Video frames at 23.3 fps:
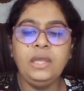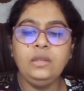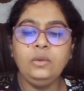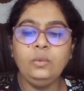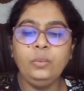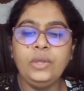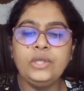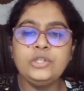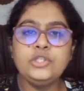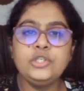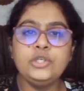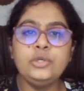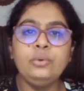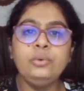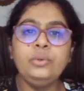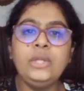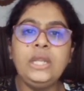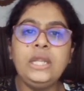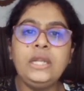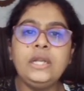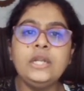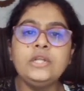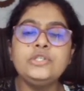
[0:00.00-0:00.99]
in which you
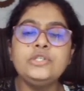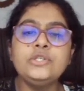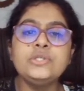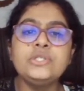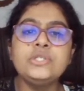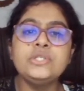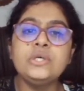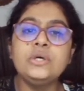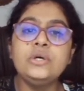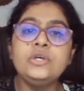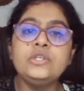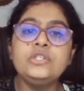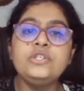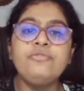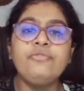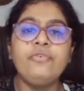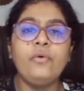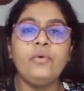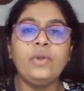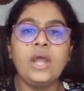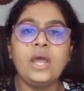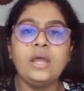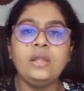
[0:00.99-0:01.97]
needed to search
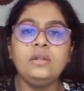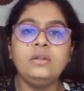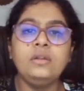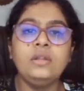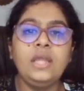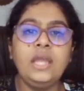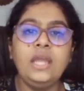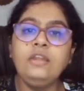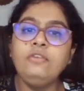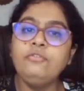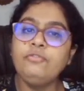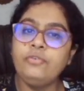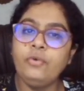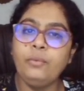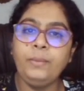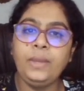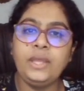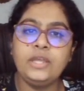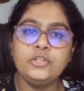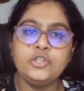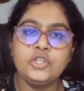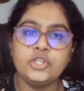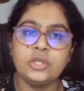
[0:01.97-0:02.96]
for an
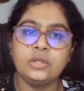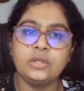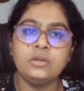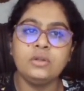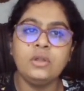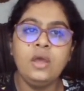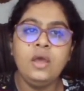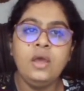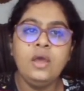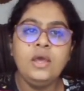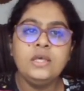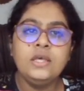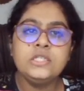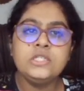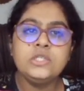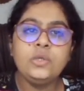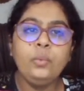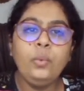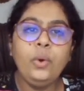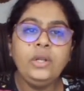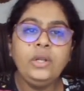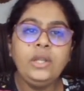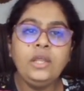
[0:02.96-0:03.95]
information.
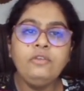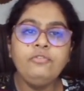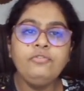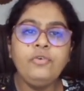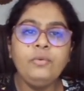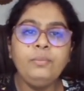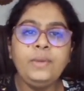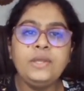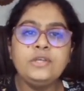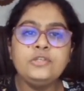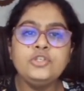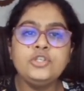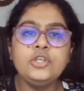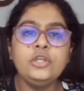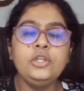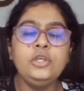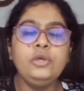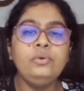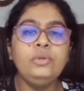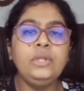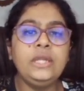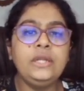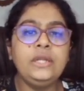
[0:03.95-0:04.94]
So what information you